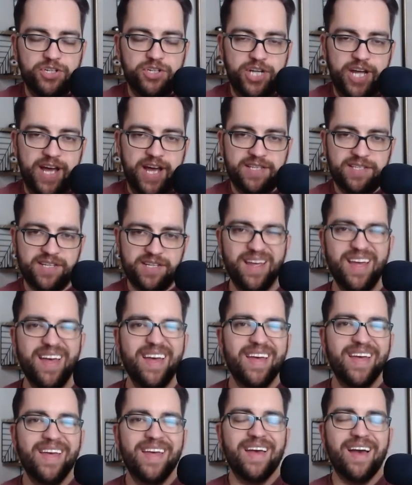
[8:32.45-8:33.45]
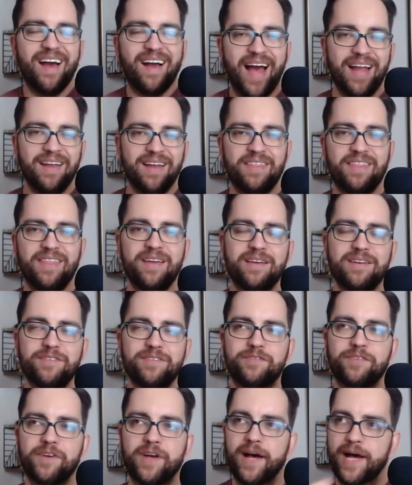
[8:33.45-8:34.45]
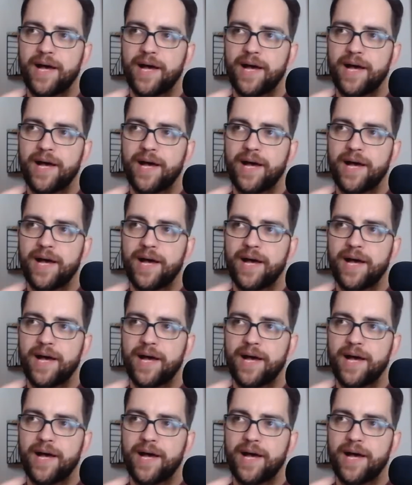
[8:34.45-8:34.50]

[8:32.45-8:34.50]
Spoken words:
chest, kind of think of